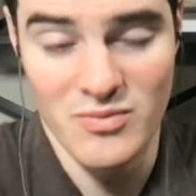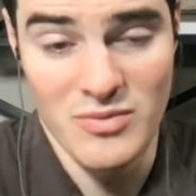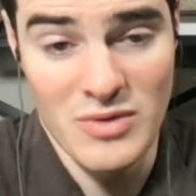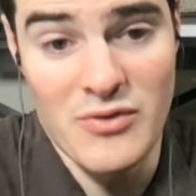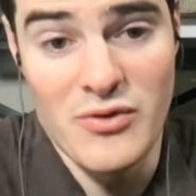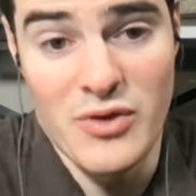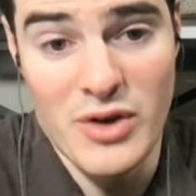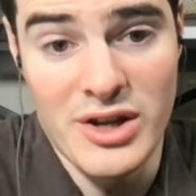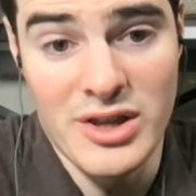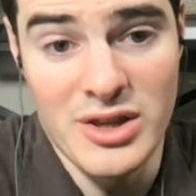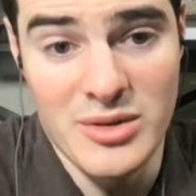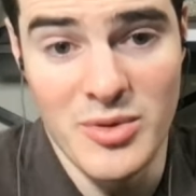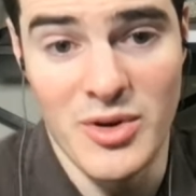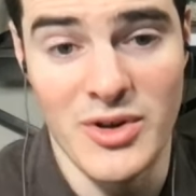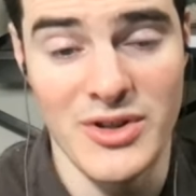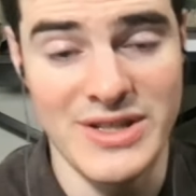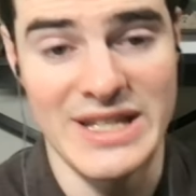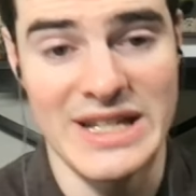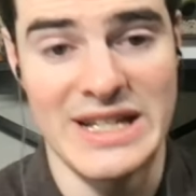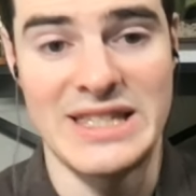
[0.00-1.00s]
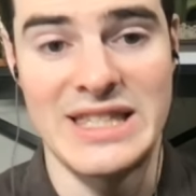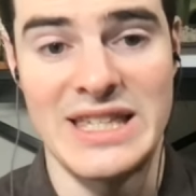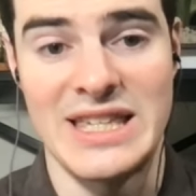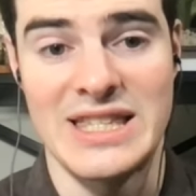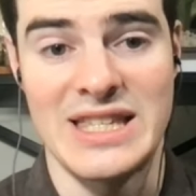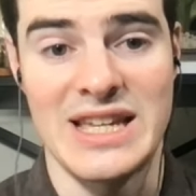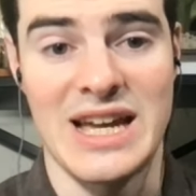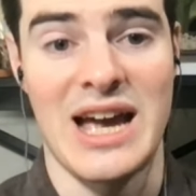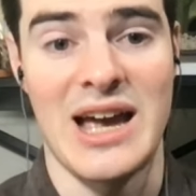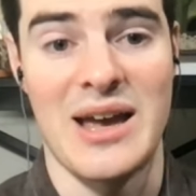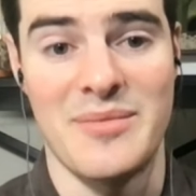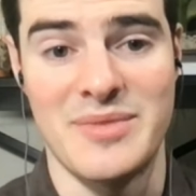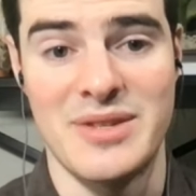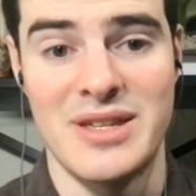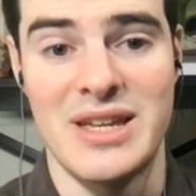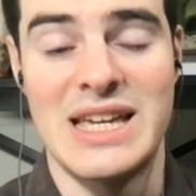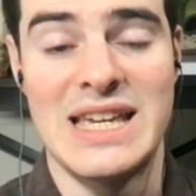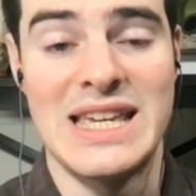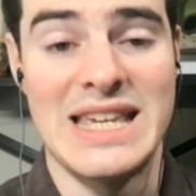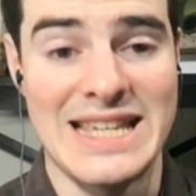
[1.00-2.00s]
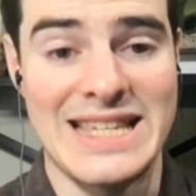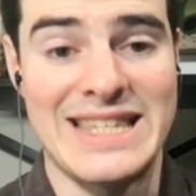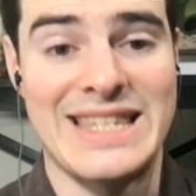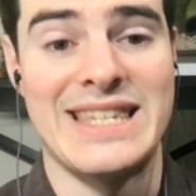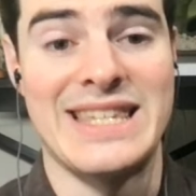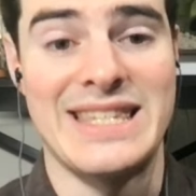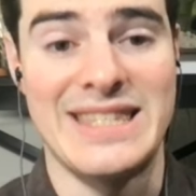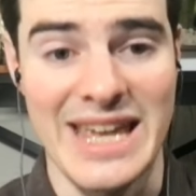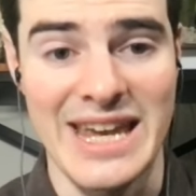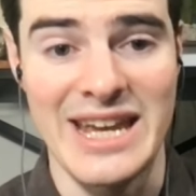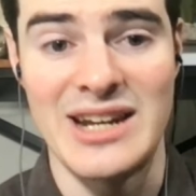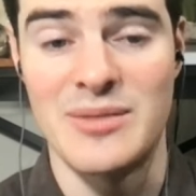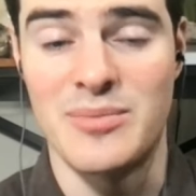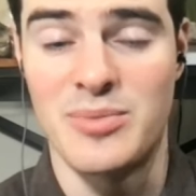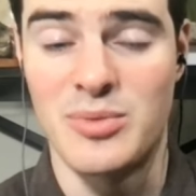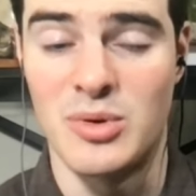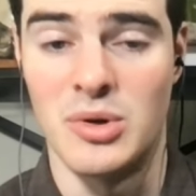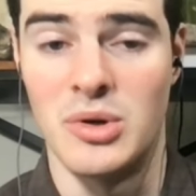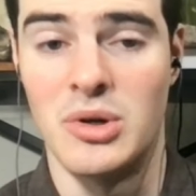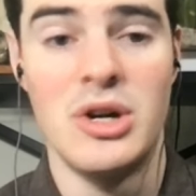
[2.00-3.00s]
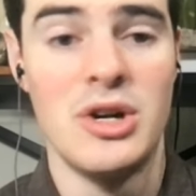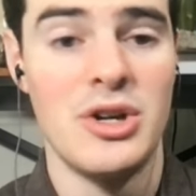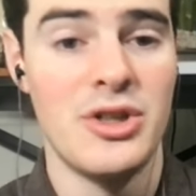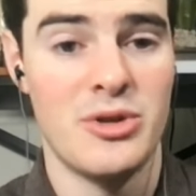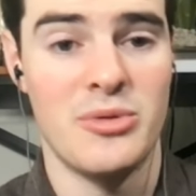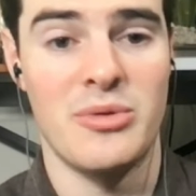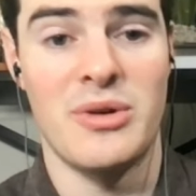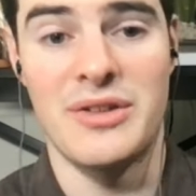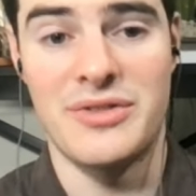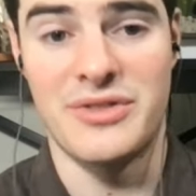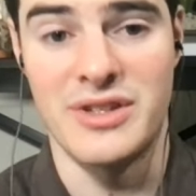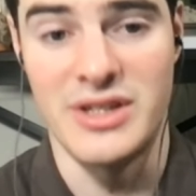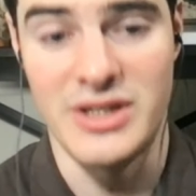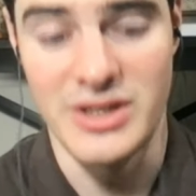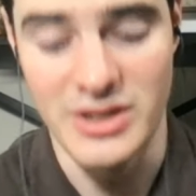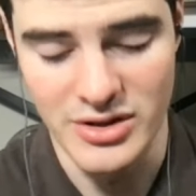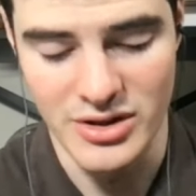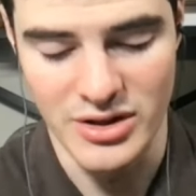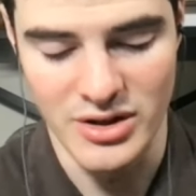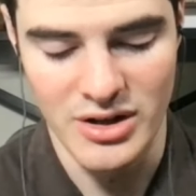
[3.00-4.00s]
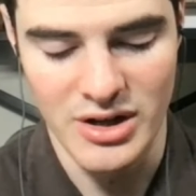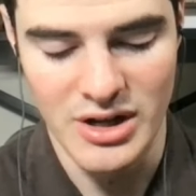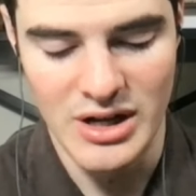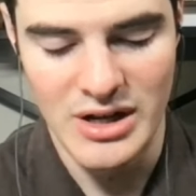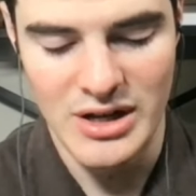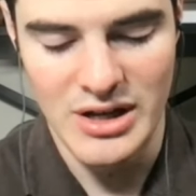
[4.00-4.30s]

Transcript: if running the ball sixteen times is sustainable throughout the year.